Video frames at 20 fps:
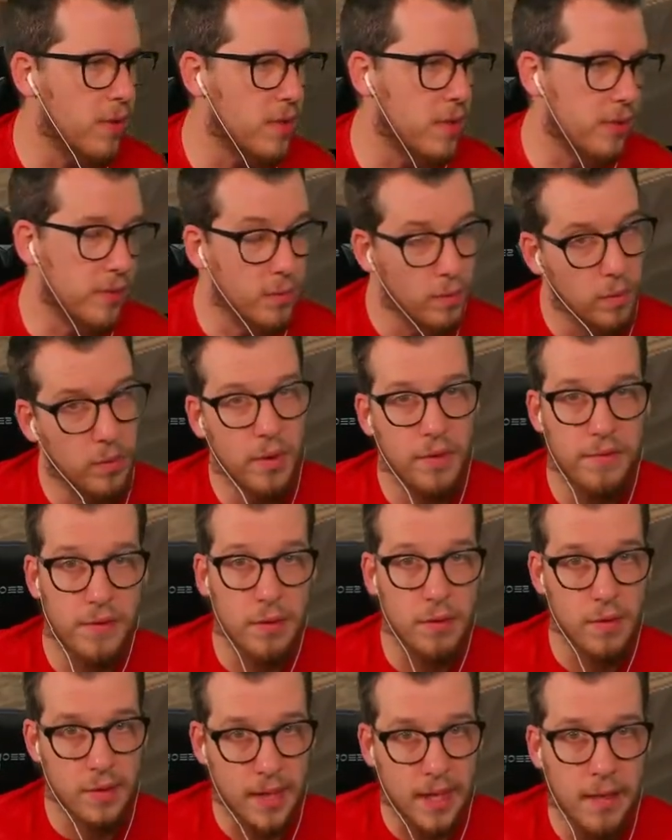to you, or if
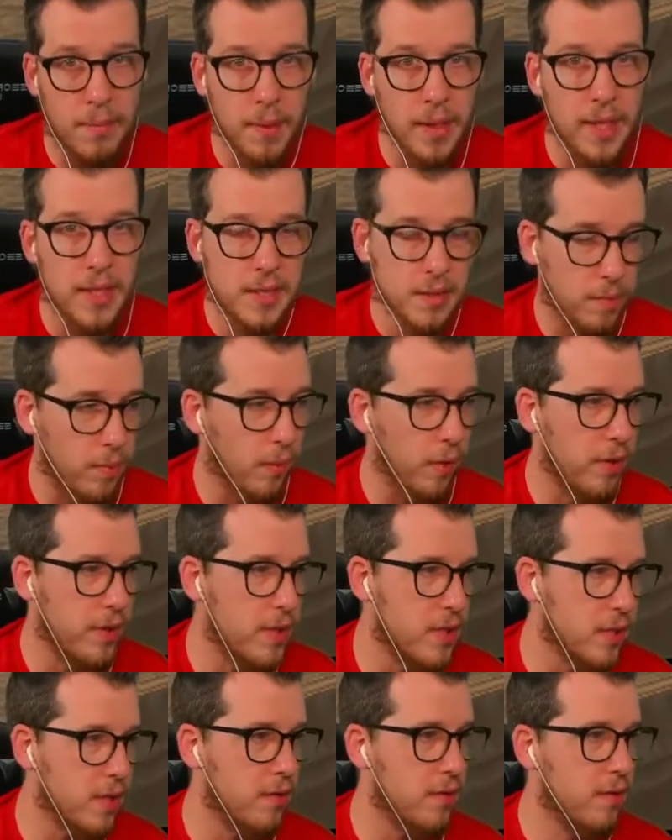you think money's important
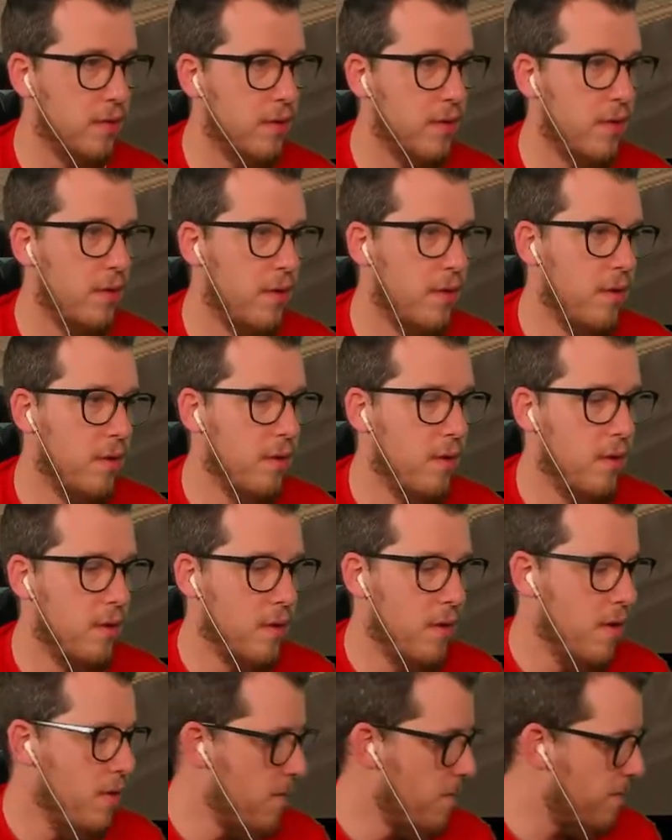to you,
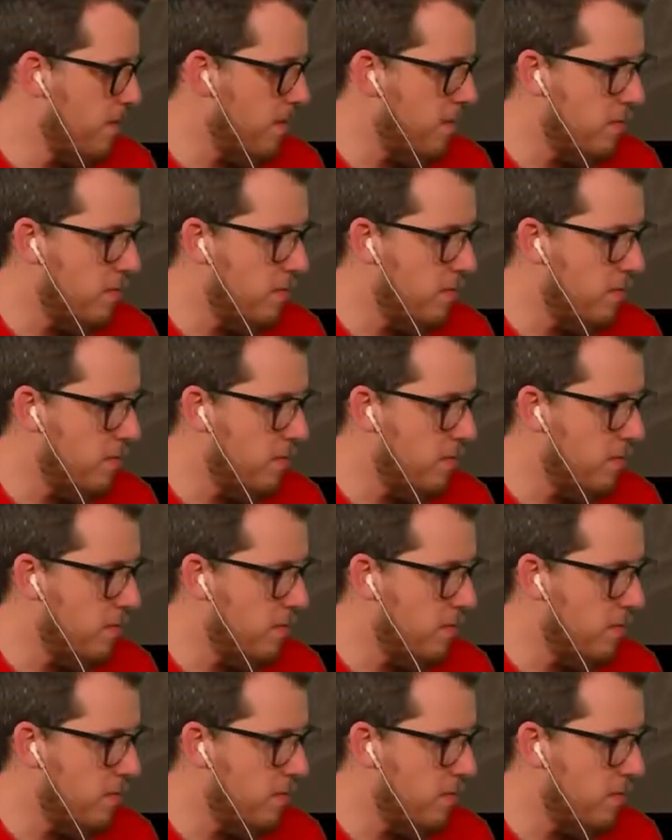then